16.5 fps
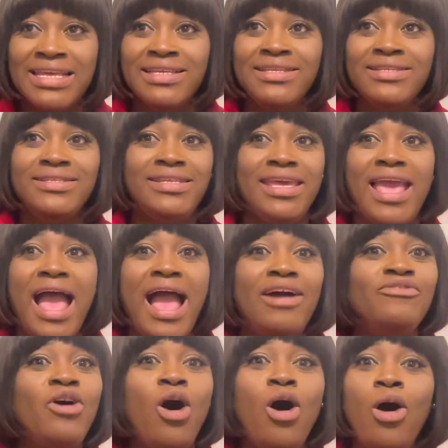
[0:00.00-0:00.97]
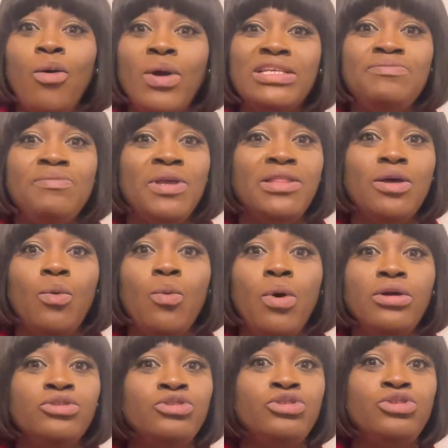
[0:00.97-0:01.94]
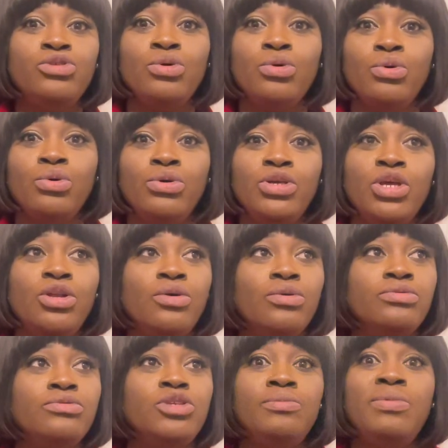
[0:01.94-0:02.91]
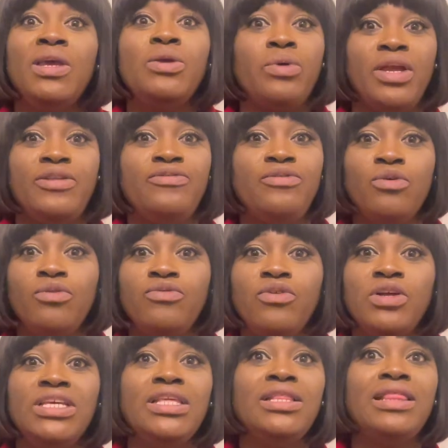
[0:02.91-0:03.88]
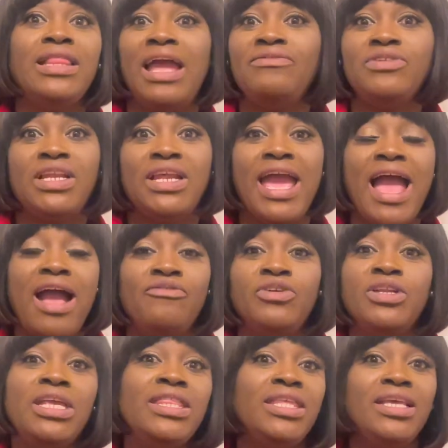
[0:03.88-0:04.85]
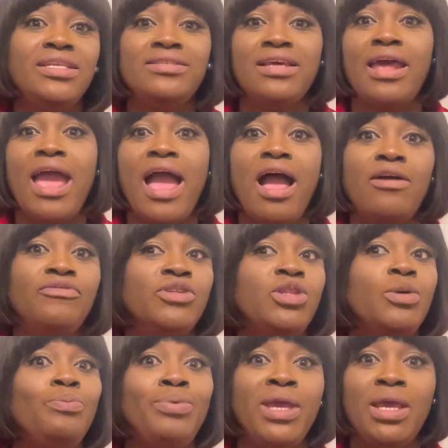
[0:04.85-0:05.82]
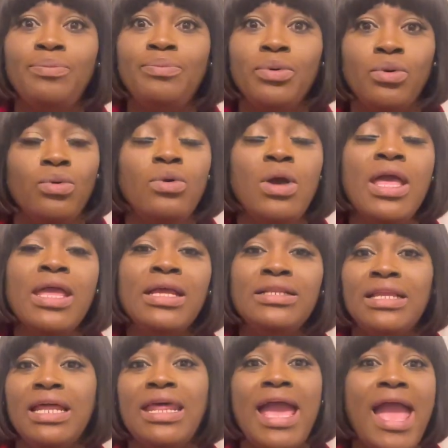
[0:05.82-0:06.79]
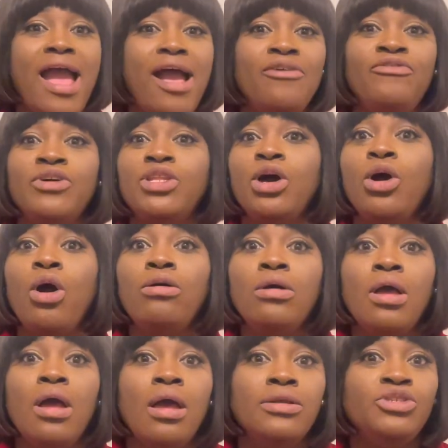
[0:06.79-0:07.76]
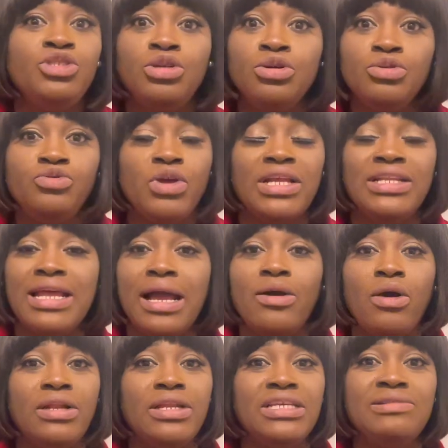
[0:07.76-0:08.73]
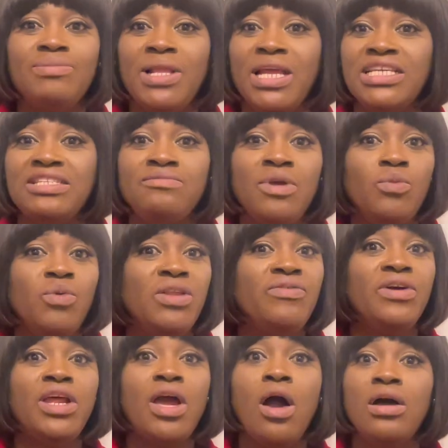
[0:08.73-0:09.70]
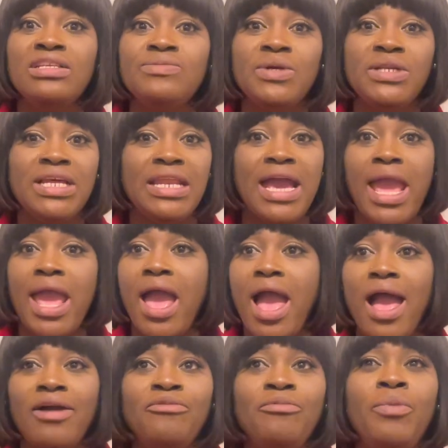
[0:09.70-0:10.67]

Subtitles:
See, I've always been the one to be grateful for the life that I have, for the things that I have, for the people that I have, for the children that God has blessed me with, for the husband that I have.